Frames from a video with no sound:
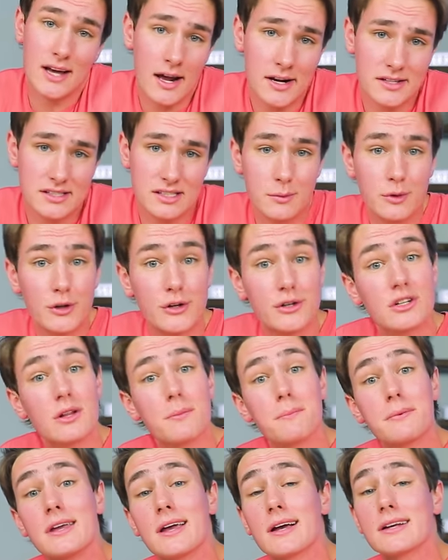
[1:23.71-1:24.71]
kind of similar to the
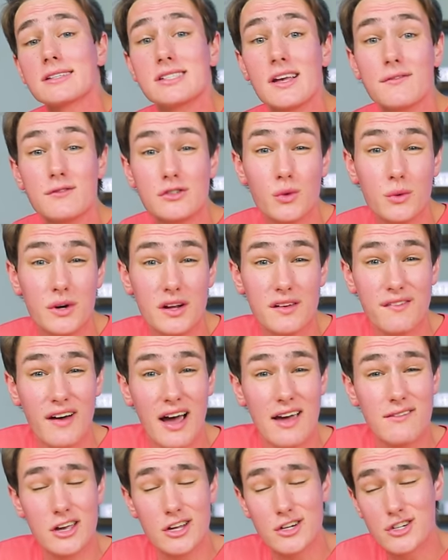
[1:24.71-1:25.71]
P X seven
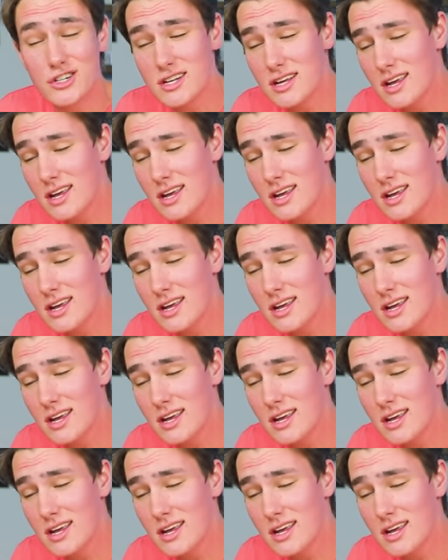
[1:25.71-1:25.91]
twenty-five H